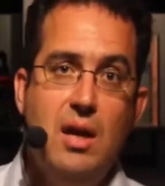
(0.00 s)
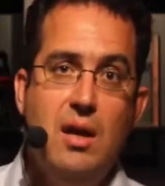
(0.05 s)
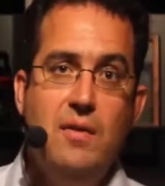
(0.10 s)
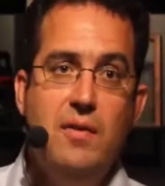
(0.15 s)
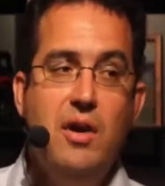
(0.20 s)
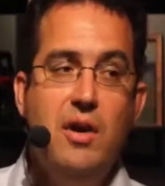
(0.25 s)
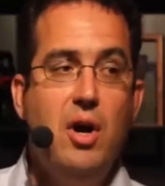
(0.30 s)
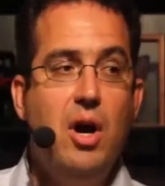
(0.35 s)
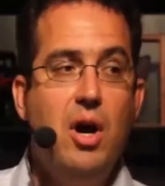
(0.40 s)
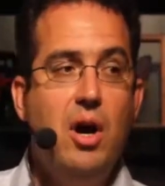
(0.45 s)

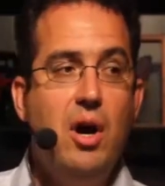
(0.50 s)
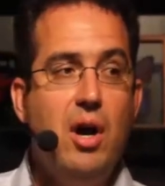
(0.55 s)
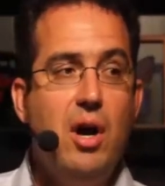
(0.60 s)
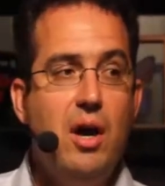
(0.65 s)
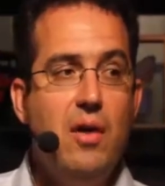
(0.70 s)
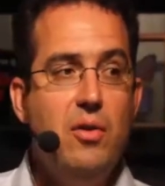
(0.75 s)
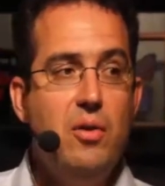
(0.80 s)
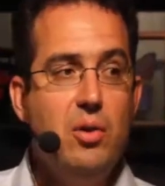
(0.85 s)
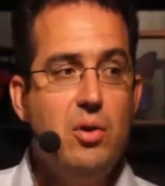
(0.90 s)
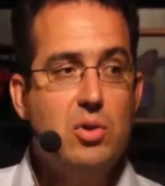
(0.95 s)
There are
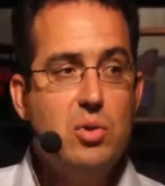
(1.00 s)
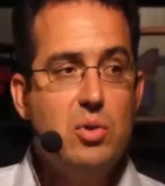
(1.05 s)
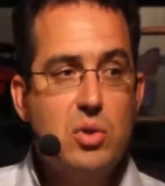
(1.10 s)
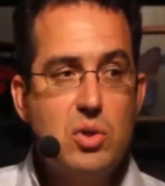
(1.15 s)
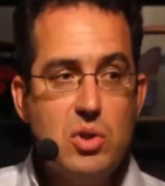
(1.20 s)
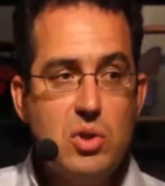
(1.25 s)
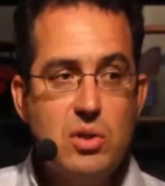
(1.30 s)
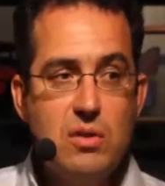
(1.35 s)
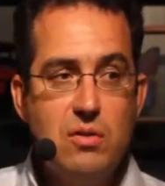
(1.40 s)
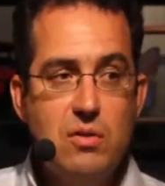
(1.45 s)
other
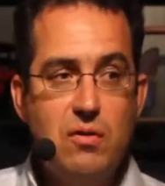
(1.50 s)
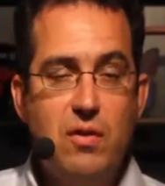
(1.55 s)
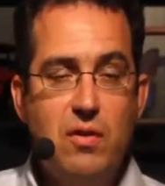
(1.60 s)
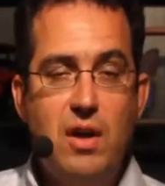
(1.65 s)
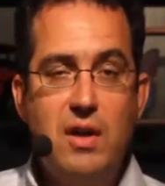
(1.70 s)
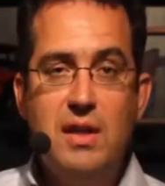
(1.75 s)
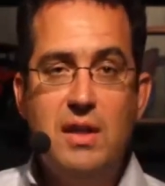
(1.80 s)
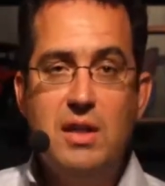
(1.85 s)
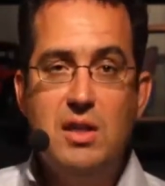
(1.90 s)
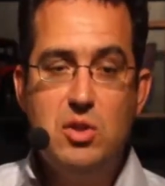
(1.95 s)
sources of
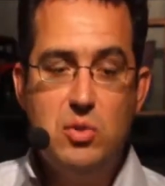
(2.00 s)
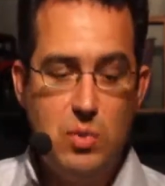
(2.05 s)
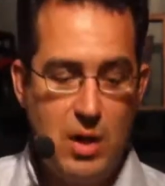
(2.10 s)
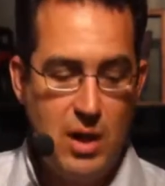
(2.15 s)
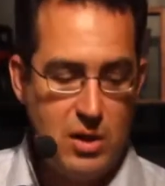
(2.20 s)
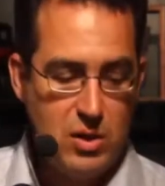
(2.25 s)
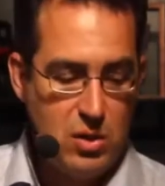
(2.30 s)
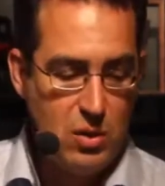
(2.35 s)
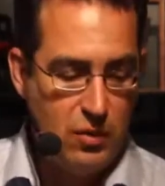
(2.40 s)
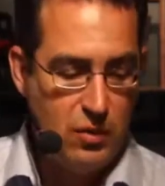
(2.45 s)
funding as
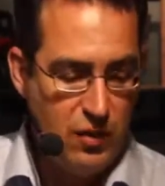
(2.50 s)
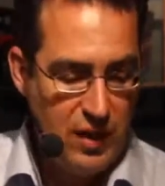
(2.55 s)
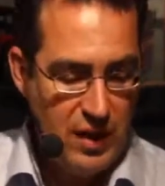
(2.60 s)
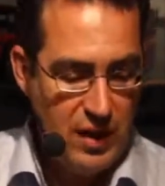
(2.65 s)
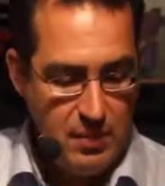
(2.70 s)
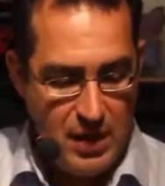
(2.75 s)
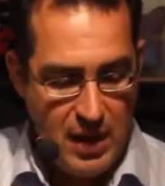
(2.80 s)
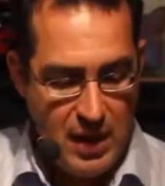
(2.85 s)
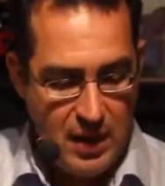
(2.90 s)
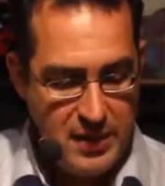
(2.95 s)
well. So
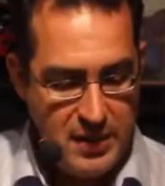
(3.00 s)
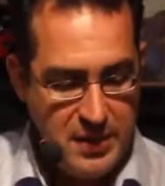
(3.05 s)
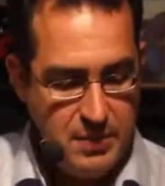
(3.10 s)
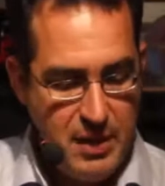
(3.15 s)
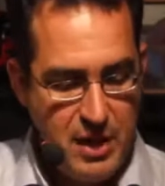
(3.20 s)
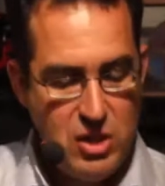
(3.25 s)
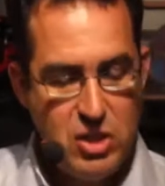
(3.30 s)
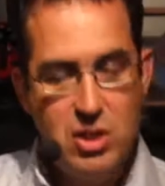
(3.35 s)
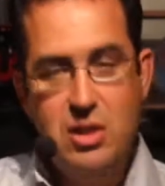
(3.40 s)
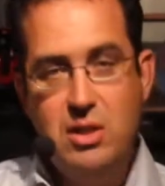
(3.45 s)
FinML is
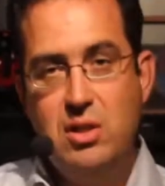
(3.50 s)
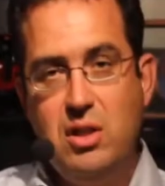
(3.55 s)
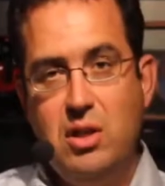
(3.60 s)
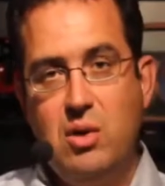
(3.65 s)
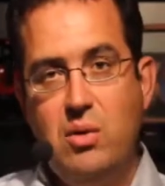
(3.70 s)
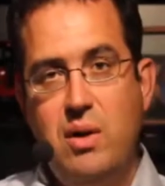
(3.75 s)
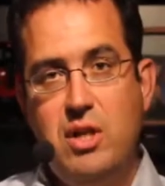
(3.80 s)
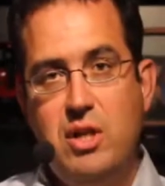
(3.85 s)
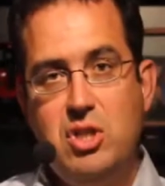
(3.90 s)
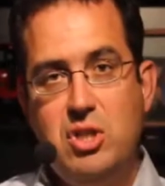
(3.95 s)
mentioned in the
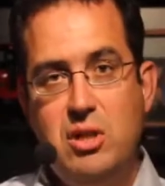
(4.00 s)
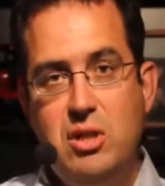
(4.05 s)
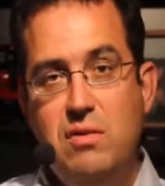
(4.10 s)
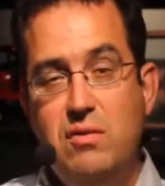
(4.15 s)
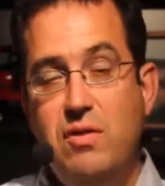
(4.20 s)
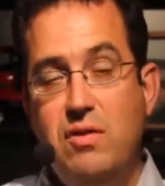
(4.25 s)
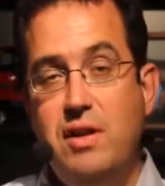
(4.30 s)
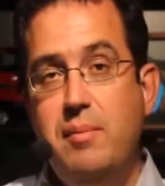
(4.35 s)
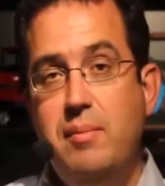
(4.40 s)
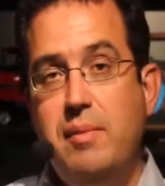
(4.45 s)
question.
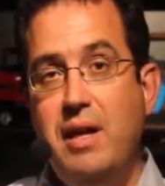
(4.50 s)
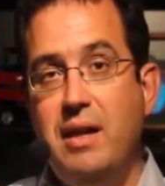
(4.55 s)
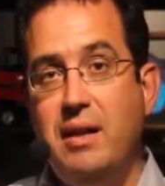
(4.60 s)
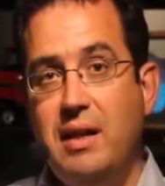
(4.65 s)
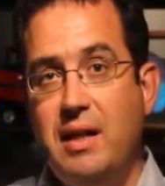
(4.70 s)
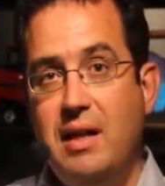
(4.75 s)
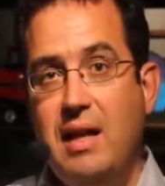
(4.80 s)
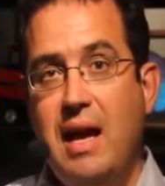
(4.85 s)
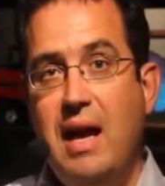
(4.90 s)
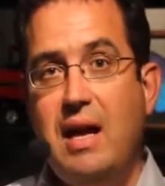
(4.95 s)
FinML
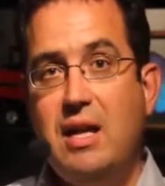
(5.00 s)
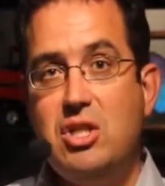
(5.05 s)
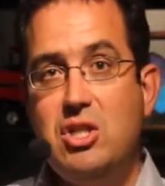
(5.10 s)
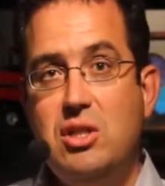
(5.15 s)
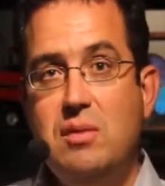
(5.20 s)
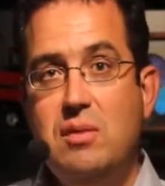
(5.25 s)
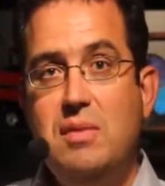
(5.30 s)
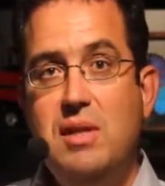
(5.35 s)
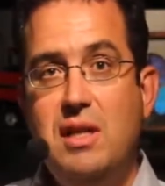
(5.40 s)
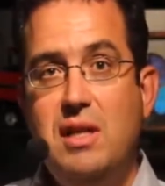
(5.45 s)
can
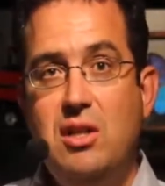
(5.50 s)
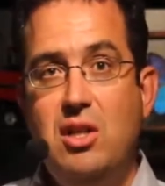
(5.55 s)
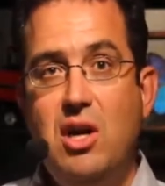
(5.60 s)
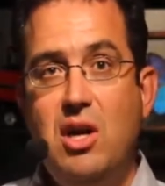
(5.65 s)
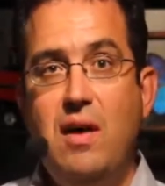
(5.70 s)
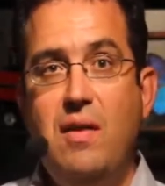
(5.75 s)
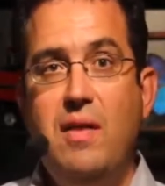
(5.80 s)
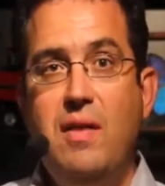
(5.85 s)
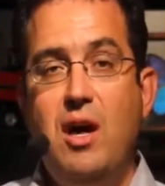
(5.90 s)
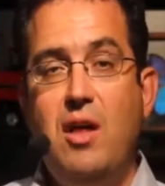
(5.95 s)
actually be
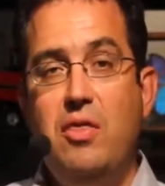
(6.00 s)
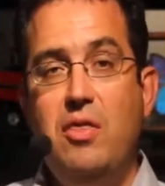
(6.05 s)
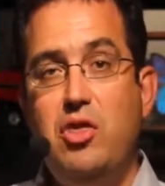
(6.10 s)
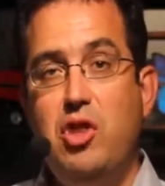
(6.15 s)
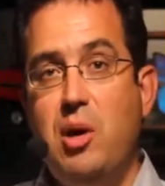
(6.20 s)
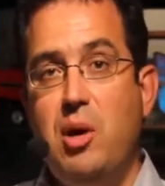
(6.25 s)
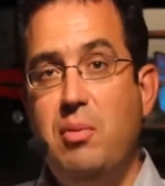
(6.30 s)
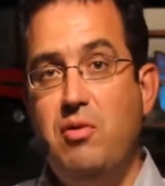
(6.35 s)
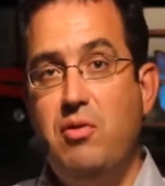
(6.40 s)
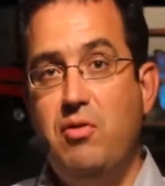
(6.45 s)
done on
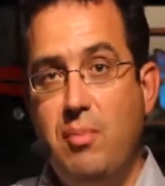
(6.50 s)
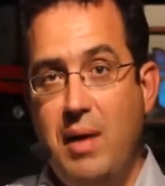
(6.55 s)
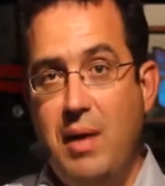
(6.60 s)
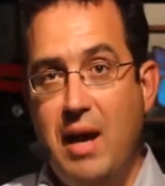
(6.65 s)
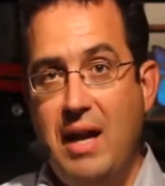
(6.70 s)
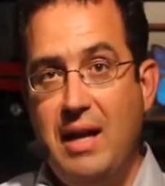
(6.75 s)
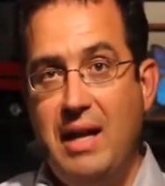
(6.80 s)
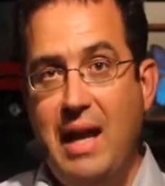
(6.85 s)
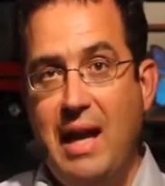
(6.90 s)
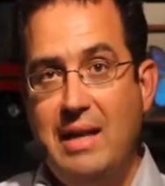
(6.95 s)
top of
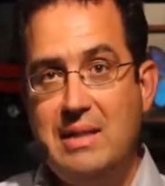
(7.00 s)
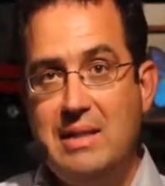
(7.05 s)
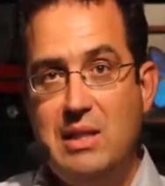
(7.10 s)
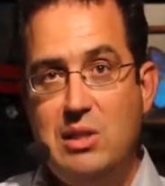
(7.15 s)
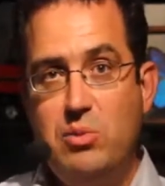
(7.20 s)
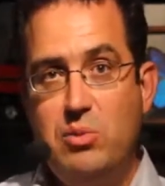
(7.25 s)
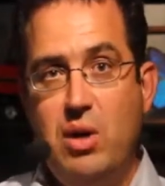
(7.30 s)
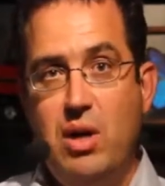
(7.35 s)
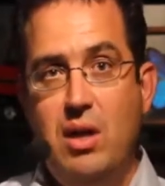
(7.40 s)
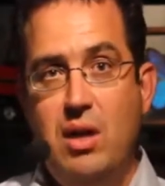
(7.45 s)
MyTax
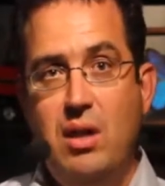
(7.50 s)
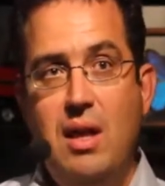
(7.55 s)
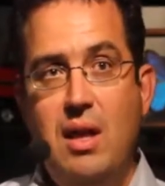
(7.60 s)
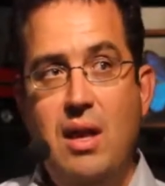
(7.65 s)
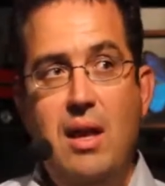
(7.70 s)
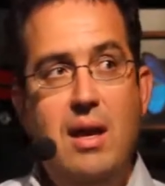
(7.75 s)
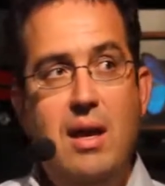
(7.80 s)
as well.